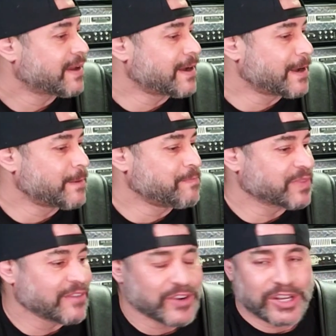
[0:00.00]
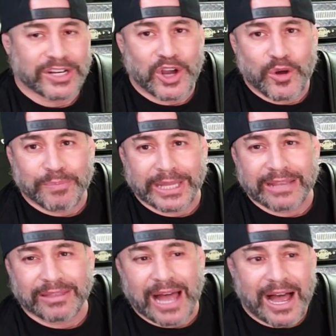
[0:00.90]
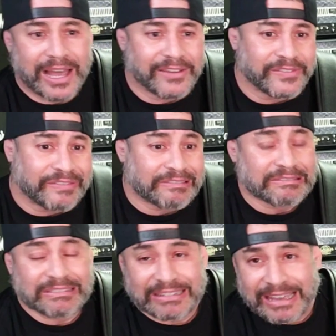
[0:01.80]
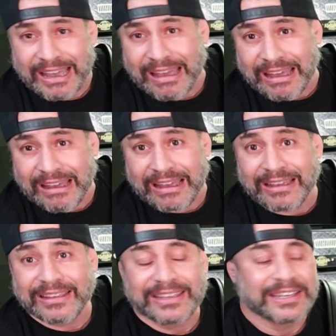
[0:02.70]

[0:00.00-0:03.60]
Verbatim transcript: Um, if you're gonna go and play live, eh,